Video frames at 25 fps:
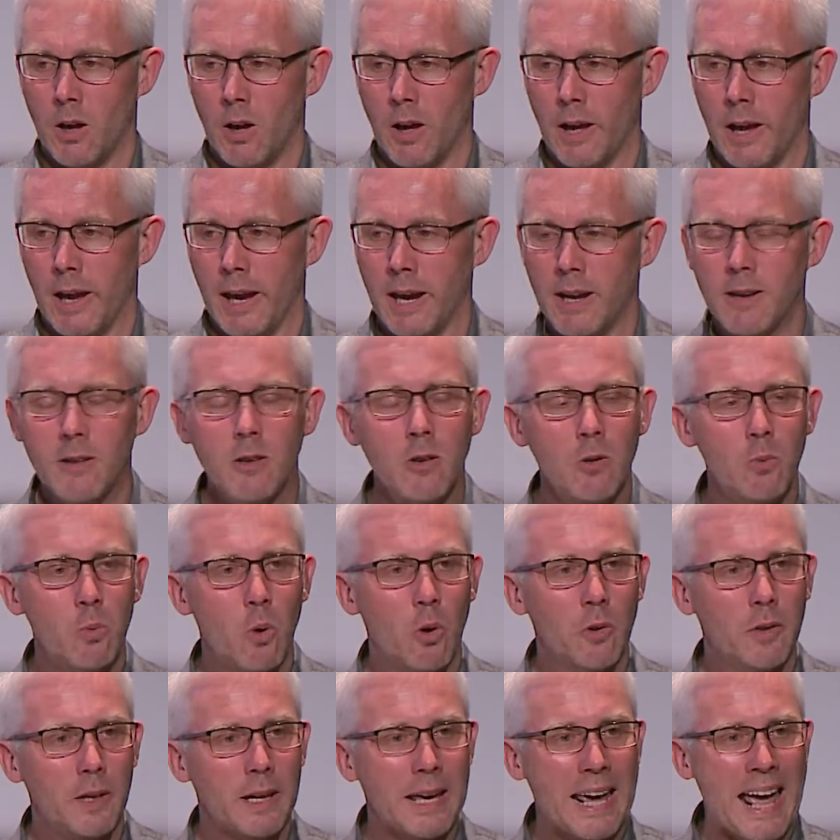Into
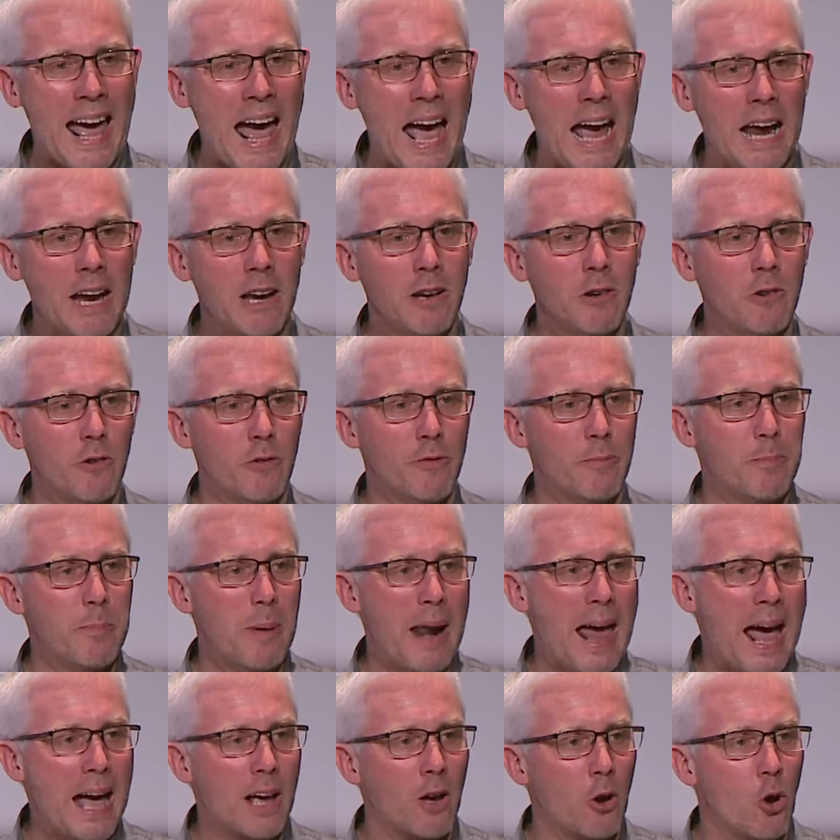what kind of
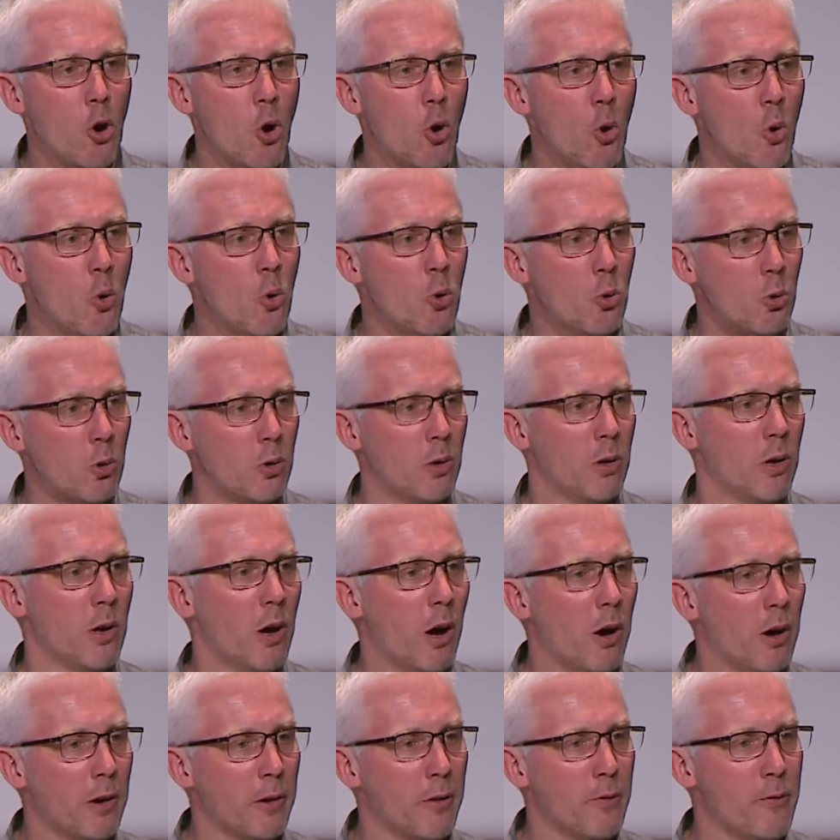black hole
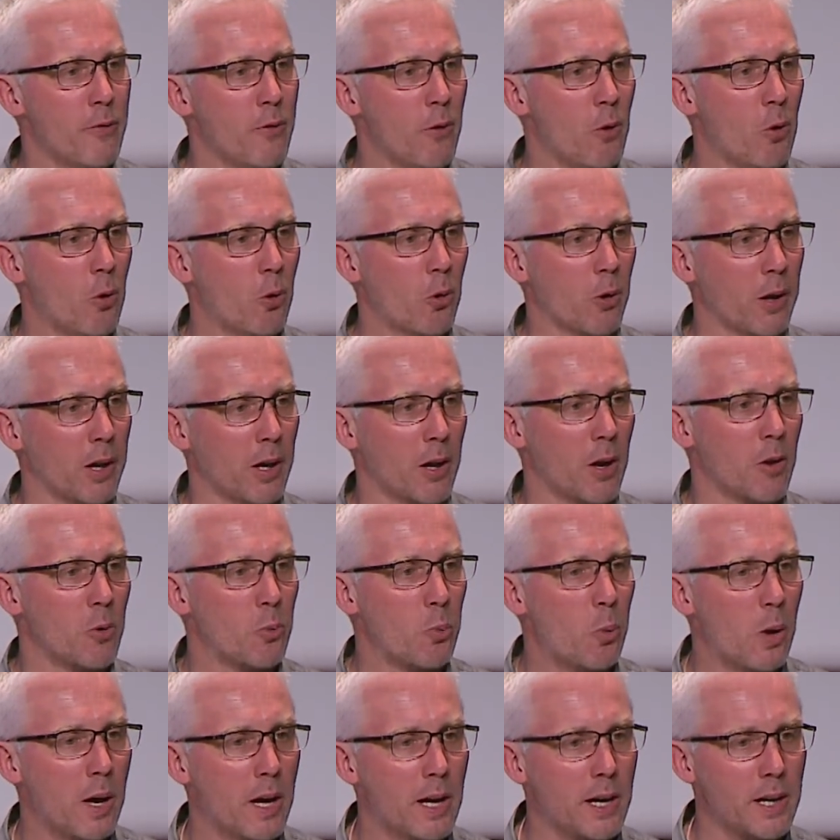are they falling and
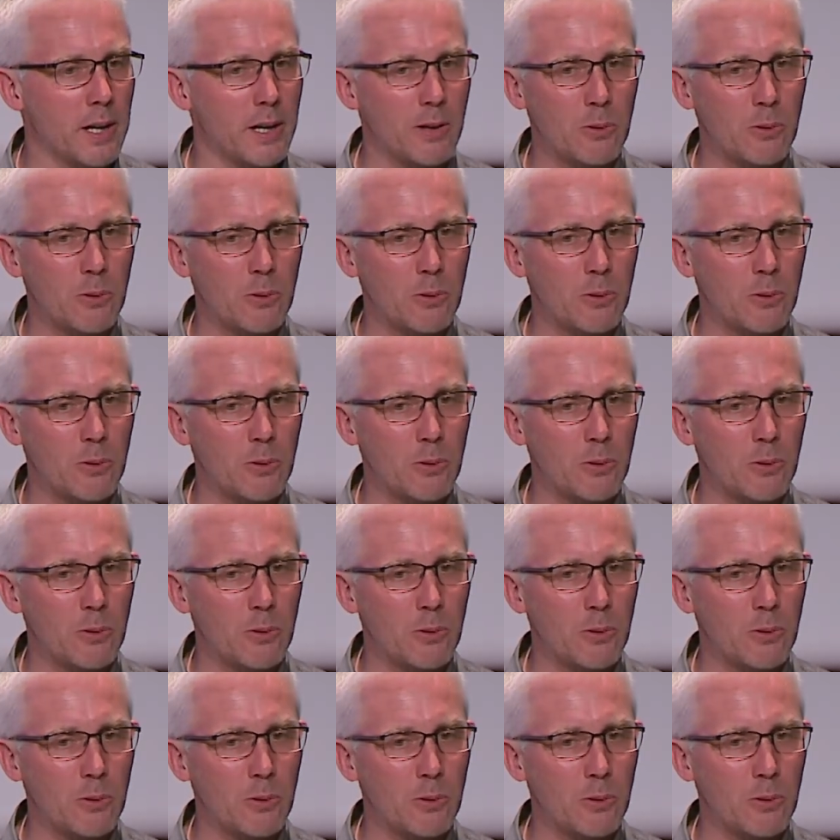why?